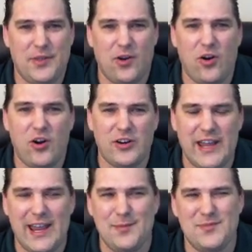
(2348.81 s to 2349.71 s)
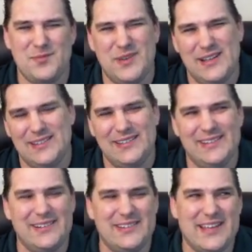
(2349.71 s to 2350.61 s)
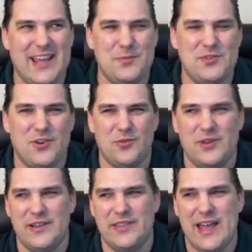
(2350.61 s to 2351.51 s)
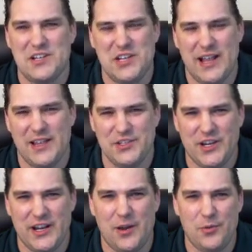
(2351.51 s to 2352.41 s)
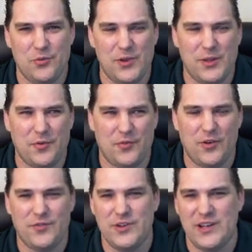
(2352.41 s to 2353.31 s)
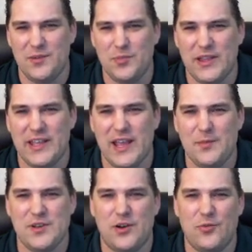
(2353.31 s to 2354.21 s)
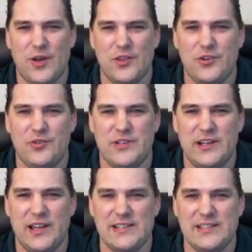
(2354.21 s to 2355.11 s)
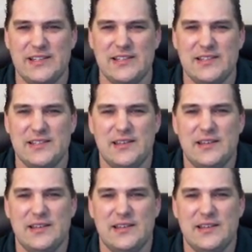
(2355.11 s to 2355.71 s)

There are games, but you know the games aren't really that challenging, and I would really prefer if you didn't play the games. I would rather you did lessons,